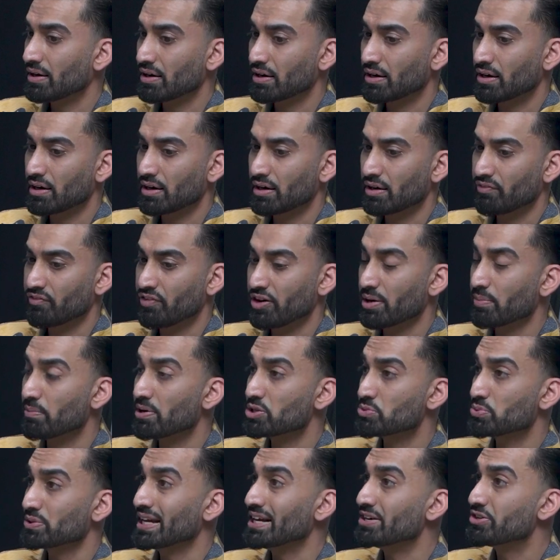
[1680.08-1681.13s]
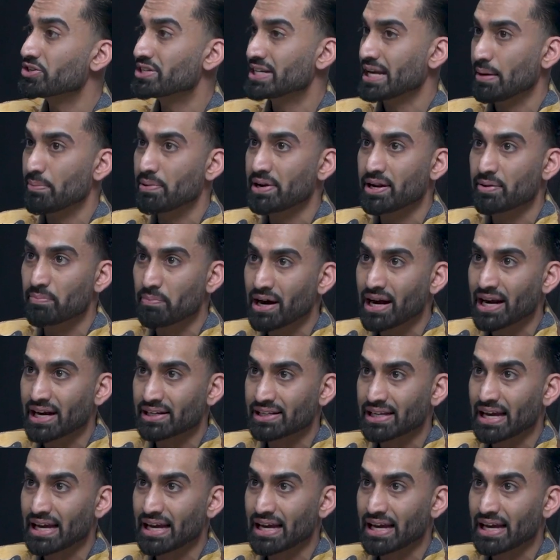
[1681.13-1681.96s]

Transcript: with entertainment in mind.